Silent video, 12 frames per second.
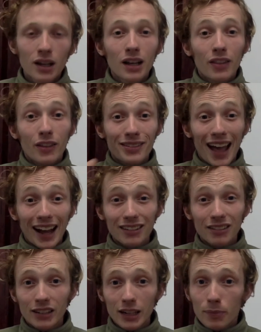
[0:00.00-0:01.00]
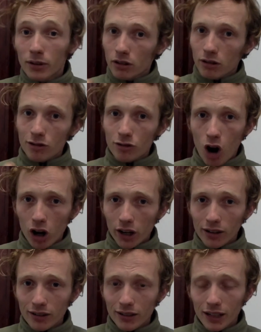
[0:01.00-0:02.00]
The second steep is the strongest
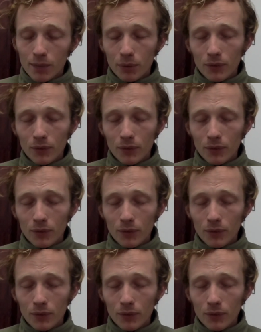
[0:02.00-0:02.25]
steep.